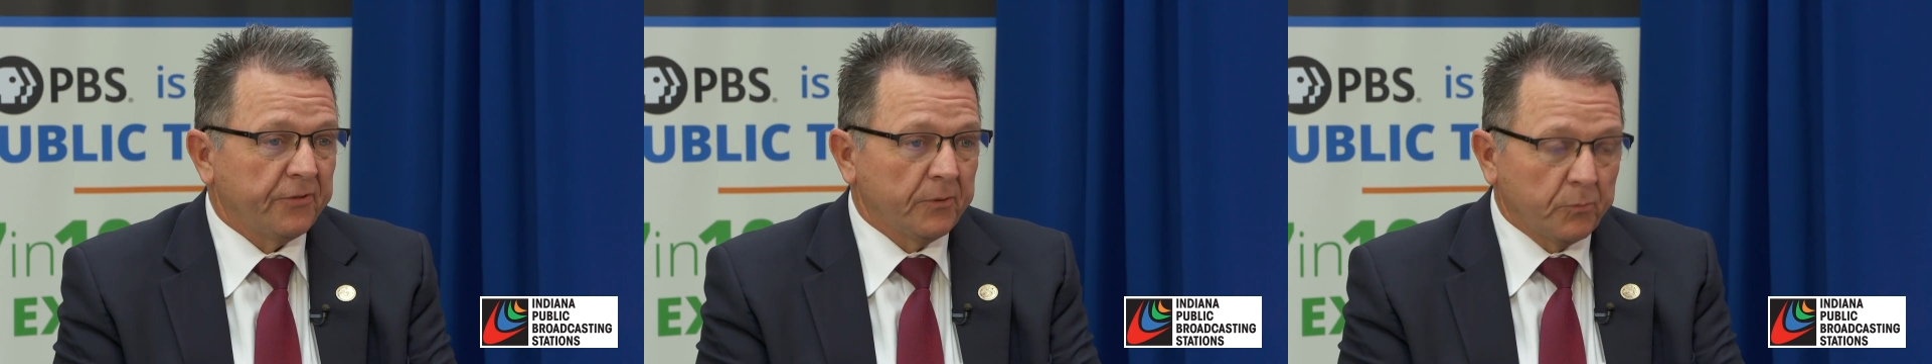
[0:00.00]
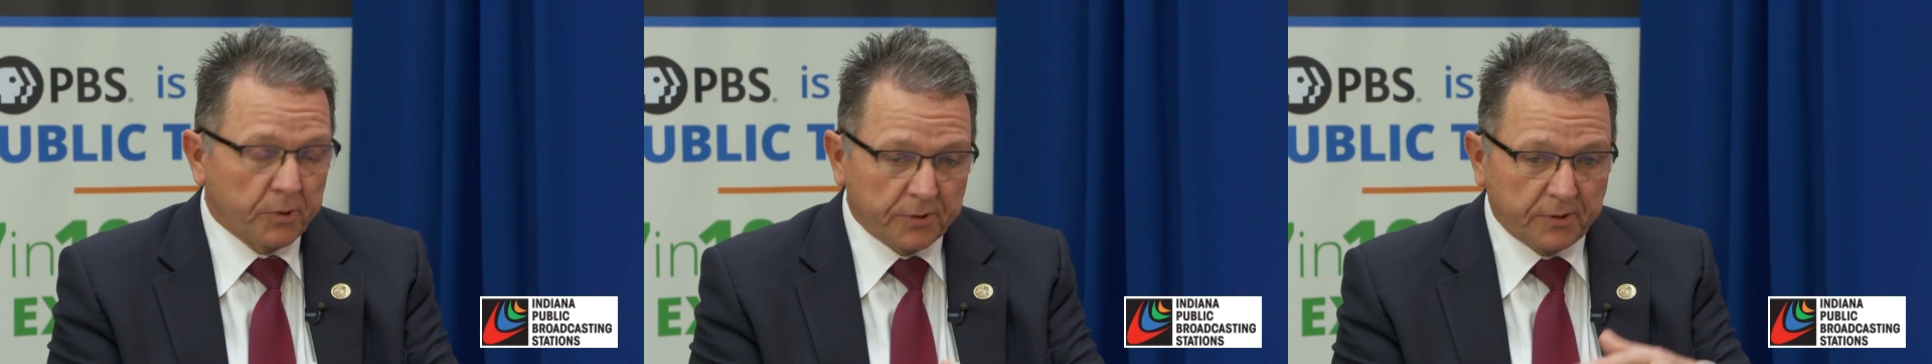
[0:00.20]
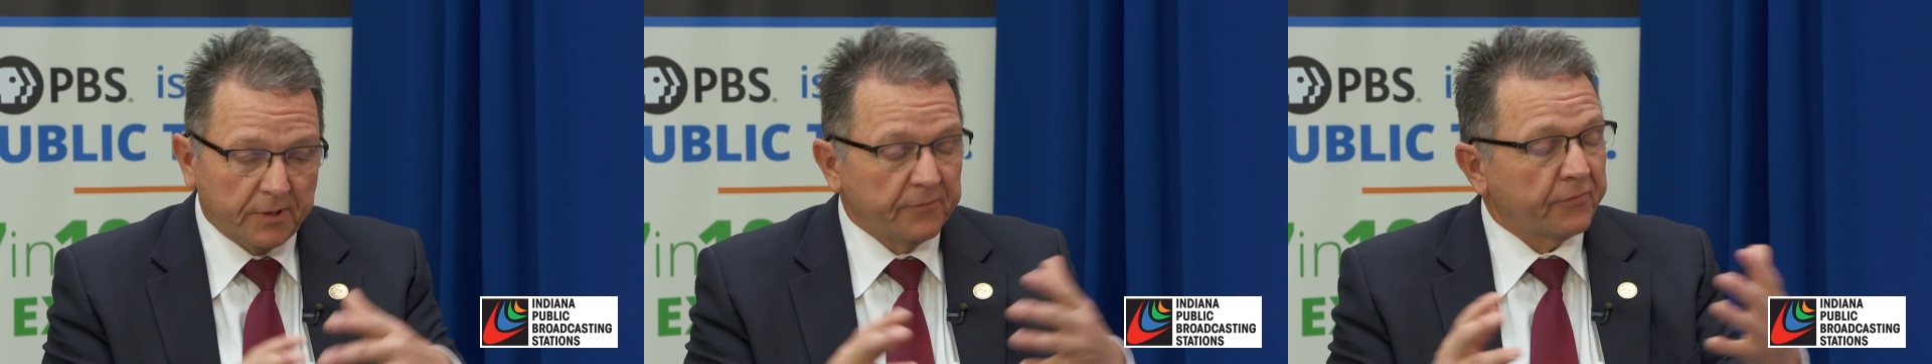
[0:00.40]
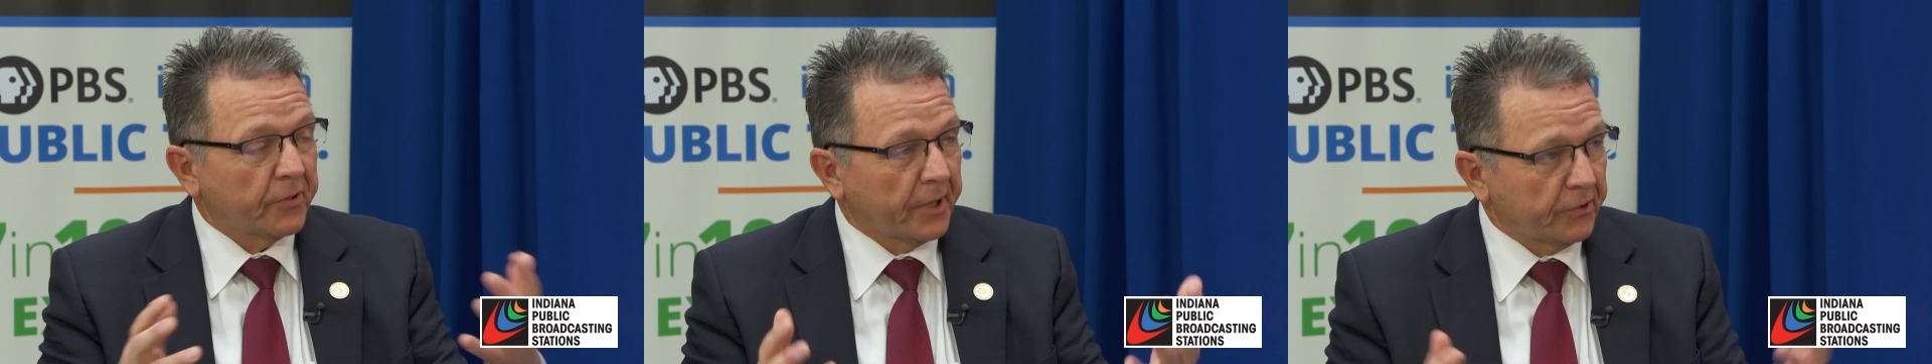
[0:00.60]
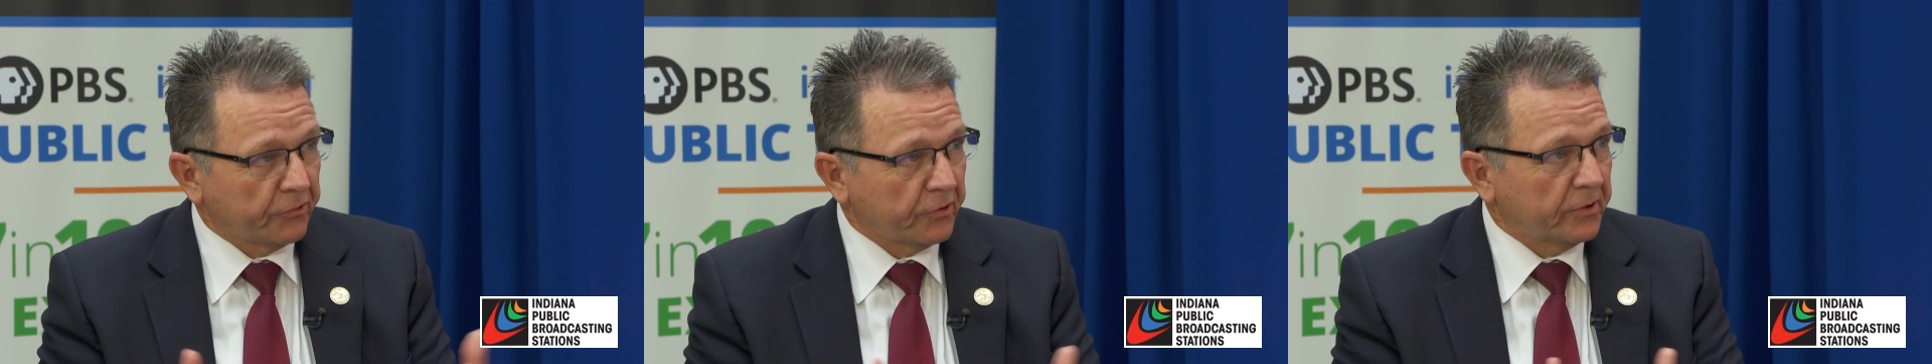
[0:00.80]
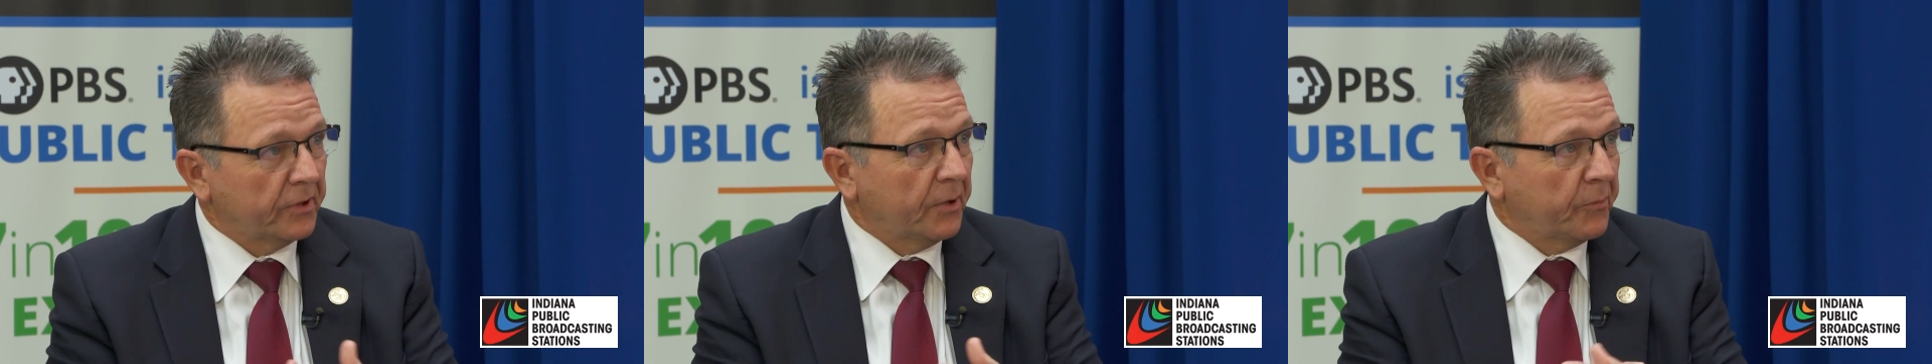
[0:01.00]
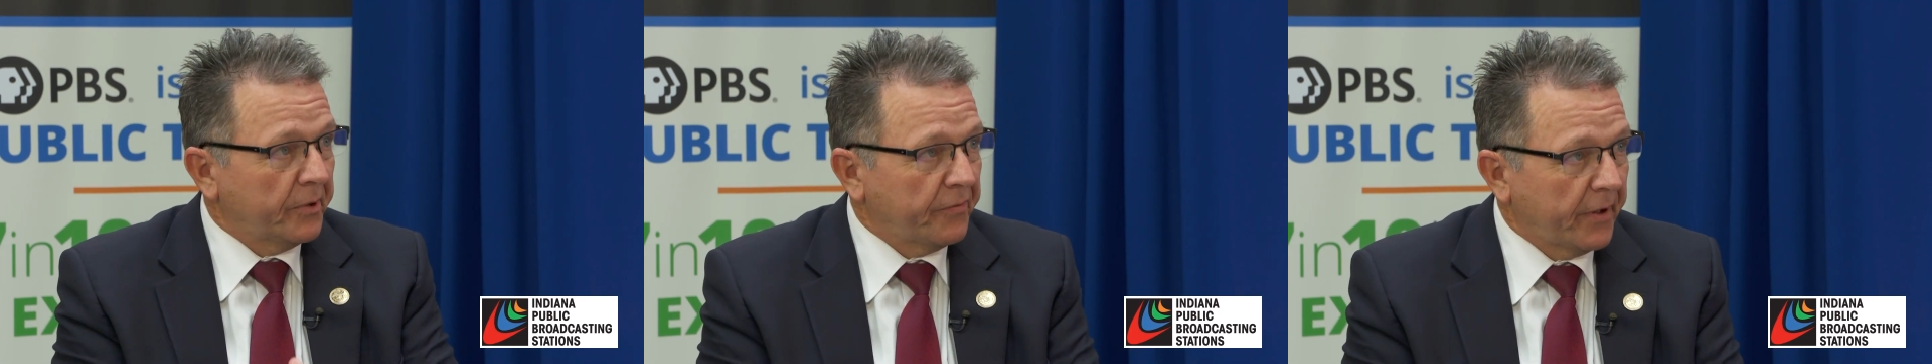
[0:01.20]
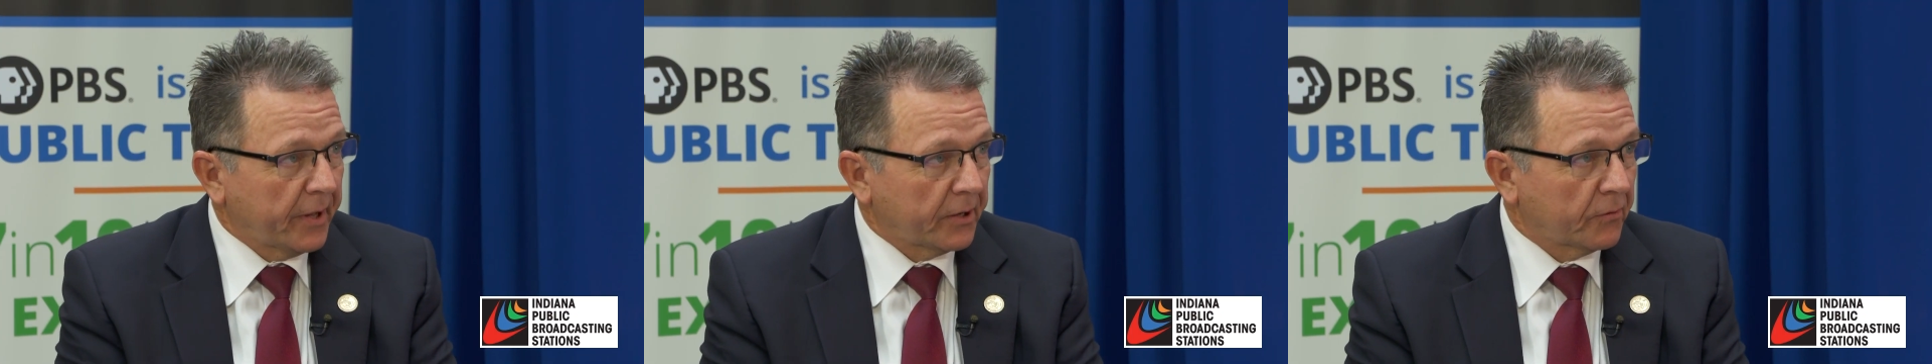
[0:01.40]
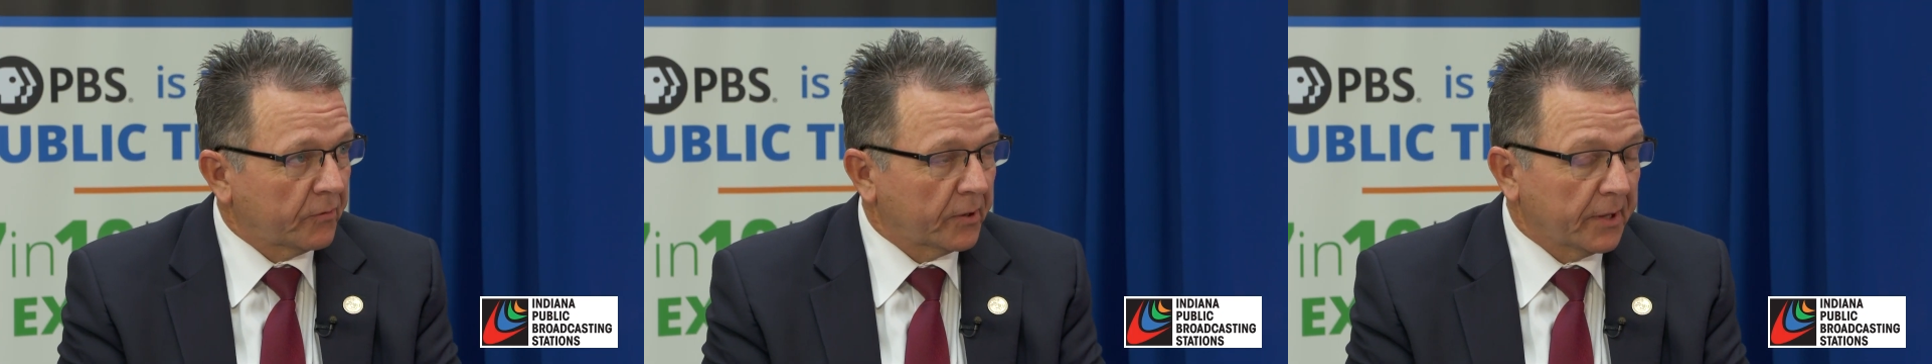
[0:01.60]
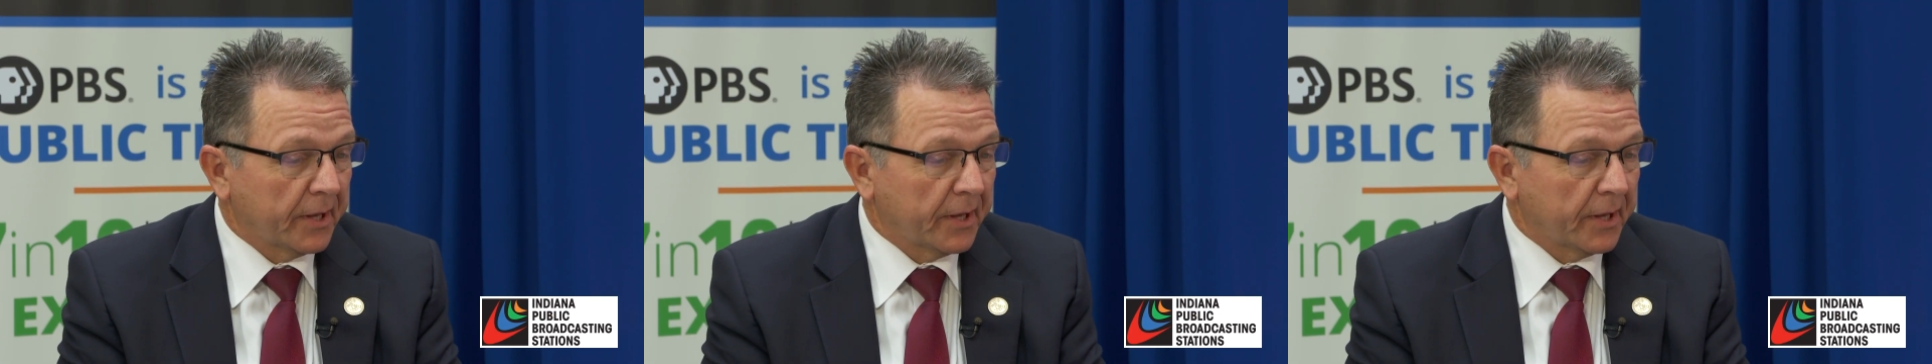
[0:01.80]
and with the inflation that we've had over the